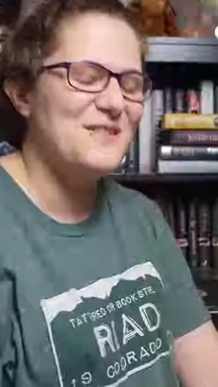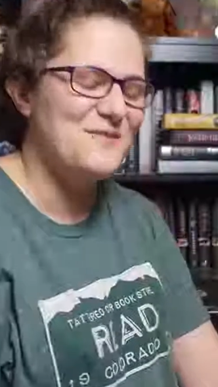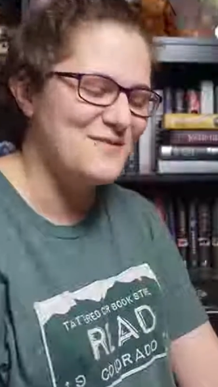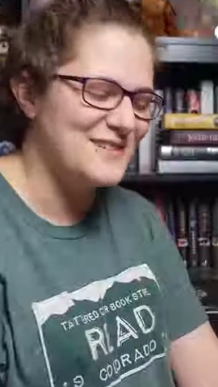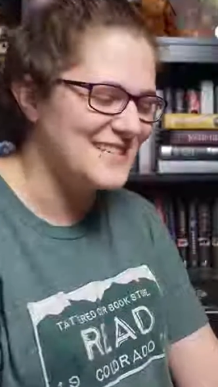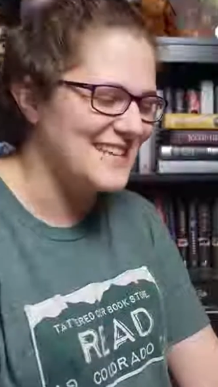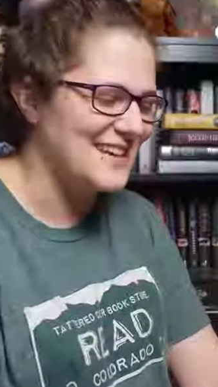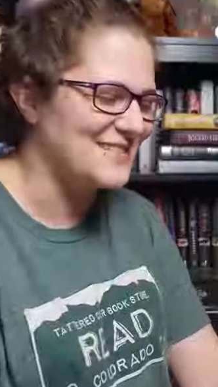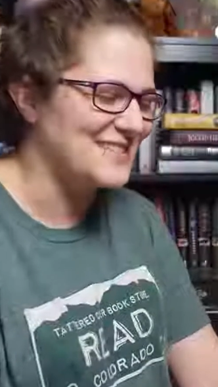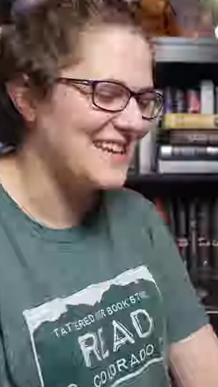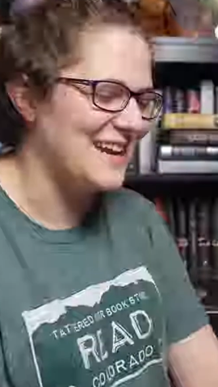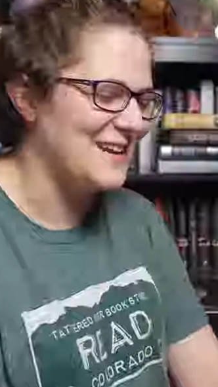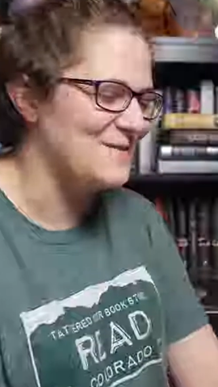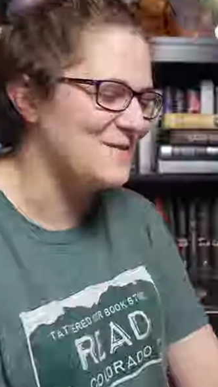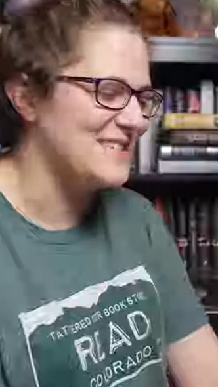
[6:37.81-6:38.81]
Which sounds
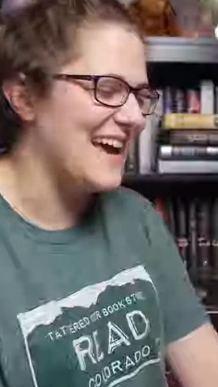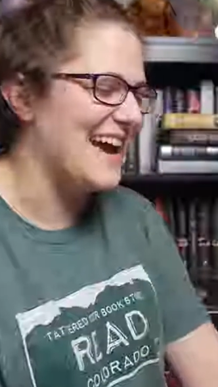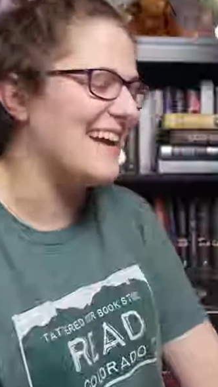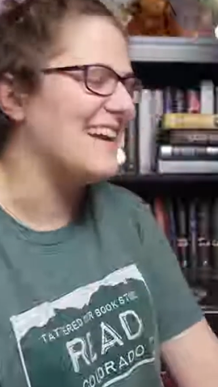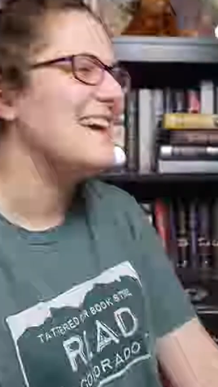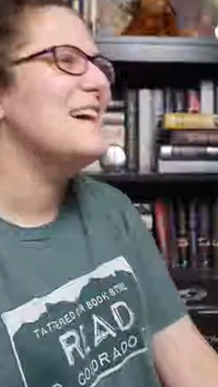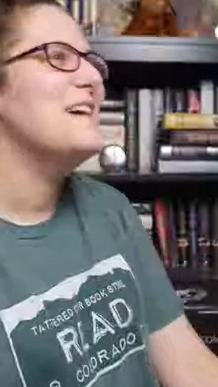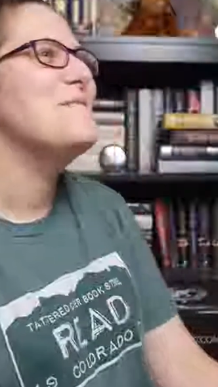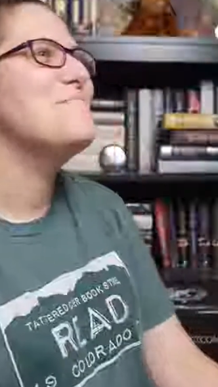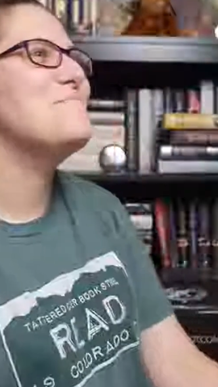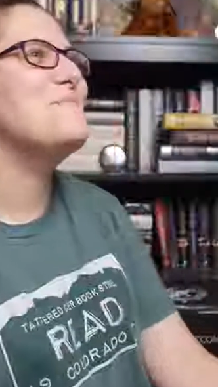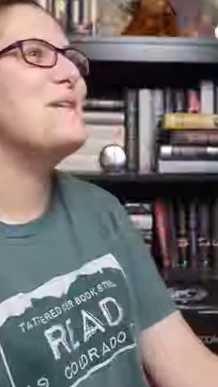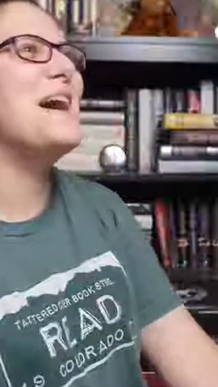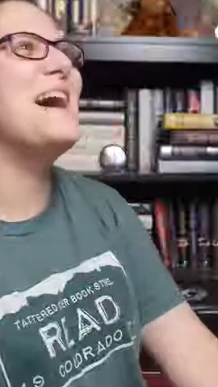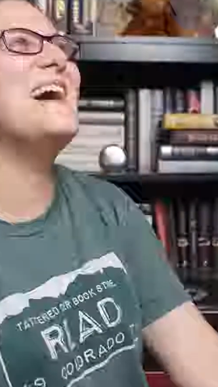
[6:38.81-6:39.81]
kind of sad,
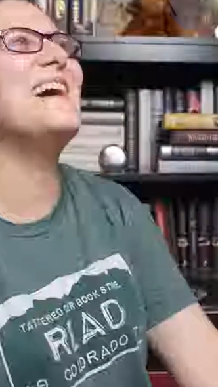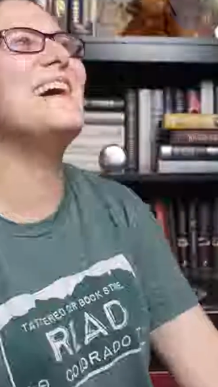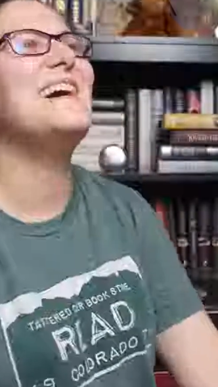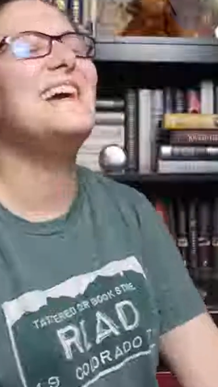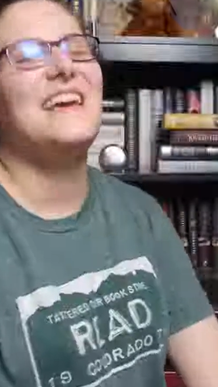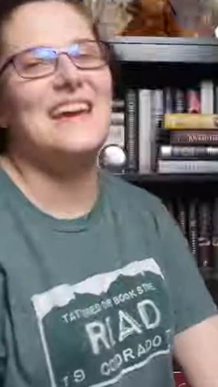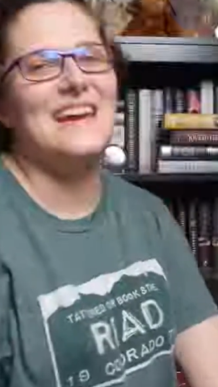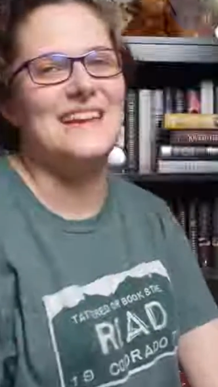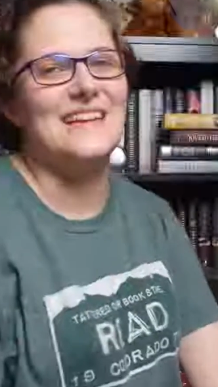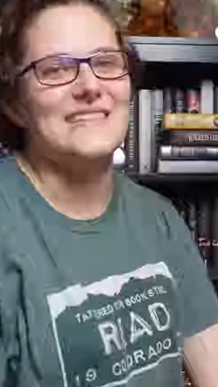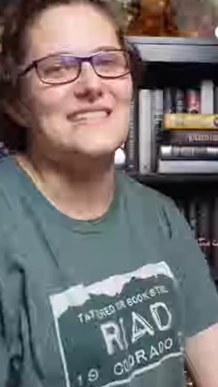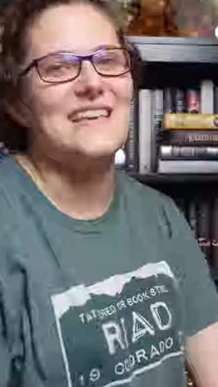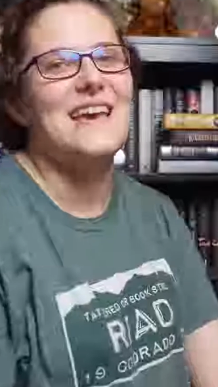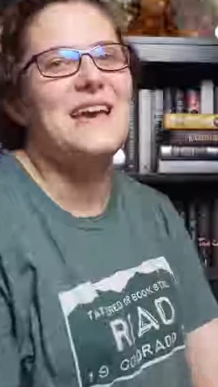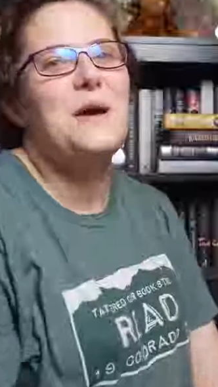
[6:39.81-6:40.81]
but it is.